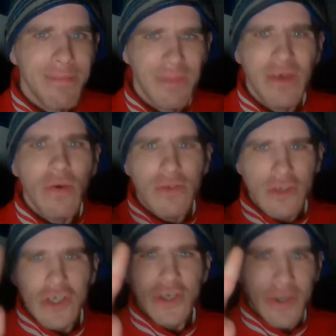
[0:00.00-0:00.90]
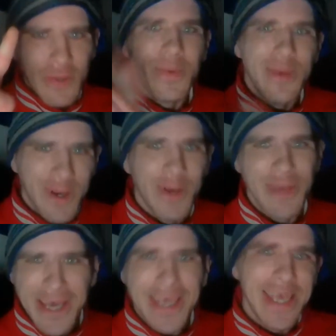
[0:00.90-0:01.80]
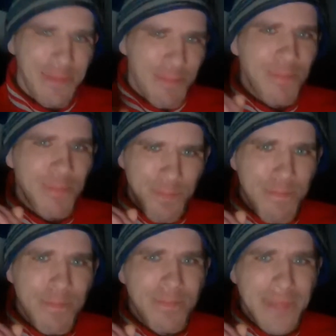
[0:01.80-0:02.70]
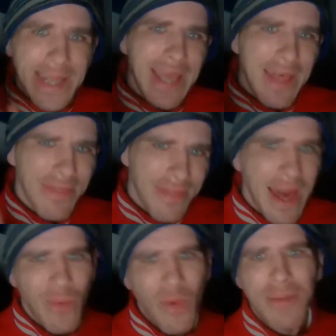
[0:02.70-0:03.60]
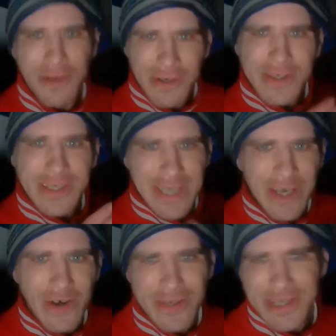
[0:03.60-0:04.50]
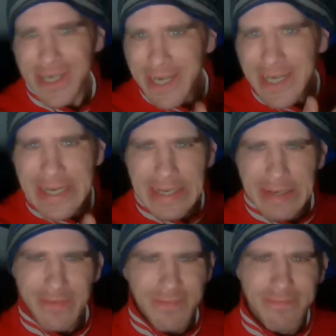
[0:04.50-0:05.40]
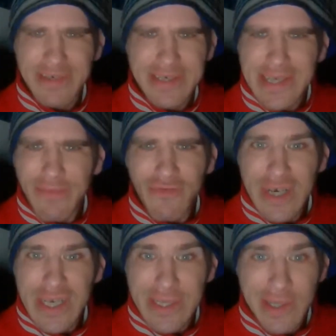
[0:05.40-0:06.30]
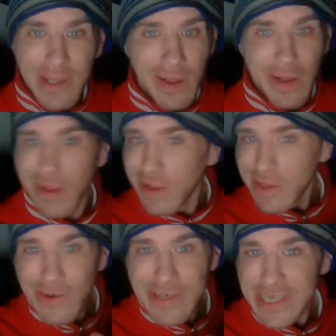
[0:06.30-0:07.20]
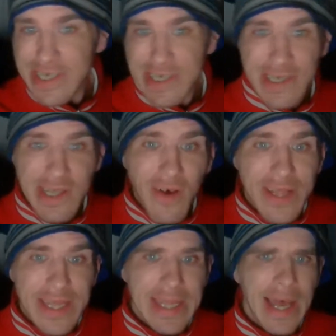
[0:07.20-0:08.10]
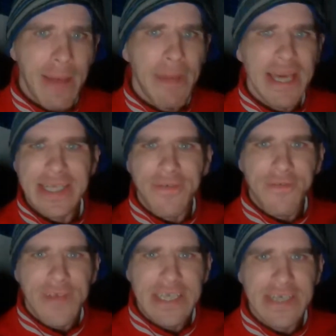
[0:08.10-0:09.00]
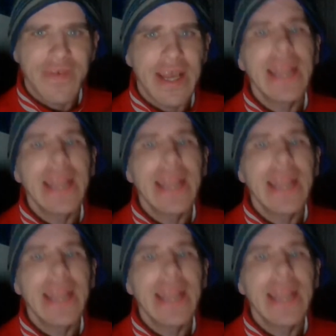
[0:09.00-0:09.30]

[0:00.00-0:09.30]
He got two. Okay, he didn't get that one because Di Costa, for some reason, tries to slide in and make a defensive